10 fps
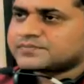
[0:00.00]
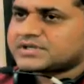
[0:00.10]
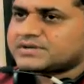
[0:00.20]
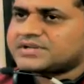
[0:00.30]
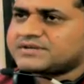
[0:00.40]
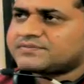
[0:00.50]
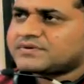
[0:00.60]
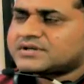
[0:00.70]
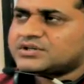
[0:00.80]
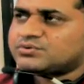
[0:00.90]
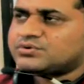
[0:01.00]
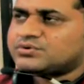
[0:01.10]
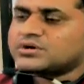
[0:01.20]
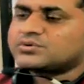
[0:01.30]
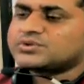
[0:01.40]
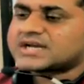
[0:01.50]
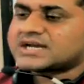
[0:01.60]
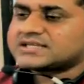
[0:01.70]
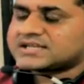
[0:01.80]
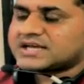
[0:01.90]
Even if you don't know
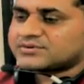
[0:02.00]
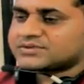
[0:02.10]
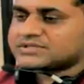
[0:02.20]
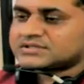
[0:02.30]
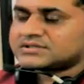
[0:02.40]
Chinese language,